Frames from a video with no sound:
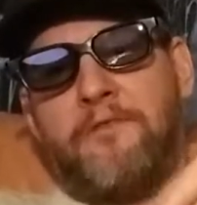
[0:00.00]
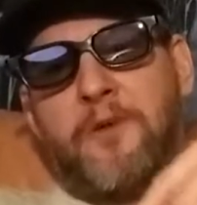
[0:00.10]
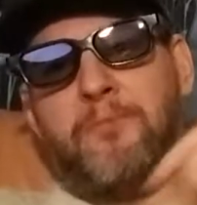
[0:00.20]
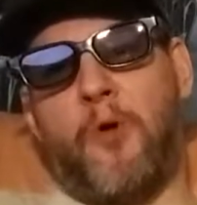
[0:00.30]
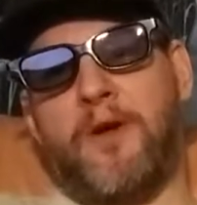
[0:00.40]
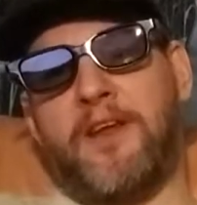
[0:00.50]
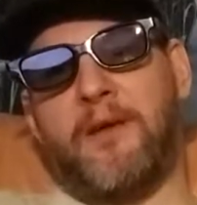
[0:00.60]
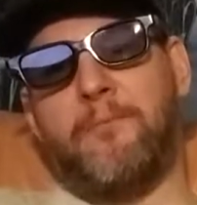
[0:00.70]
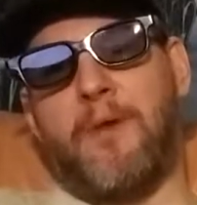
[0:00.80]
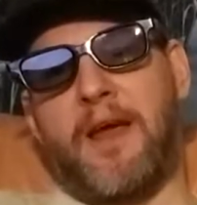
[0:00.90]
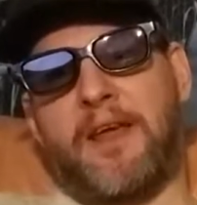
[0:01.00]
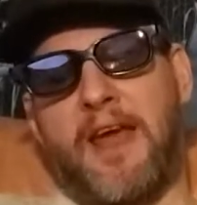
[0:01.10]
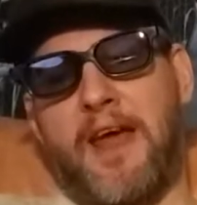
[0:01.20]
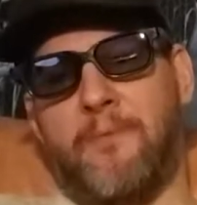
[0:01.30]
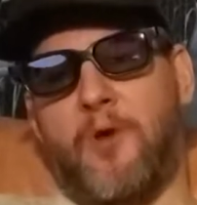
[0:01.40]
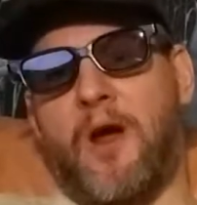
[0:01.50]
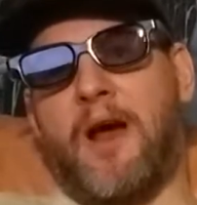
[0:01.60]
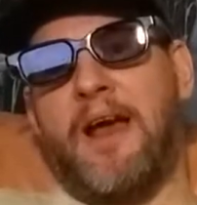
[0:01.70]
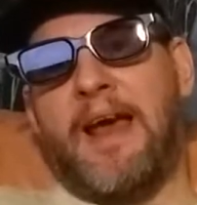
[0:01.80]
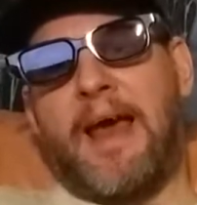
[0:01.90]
for pointing my camera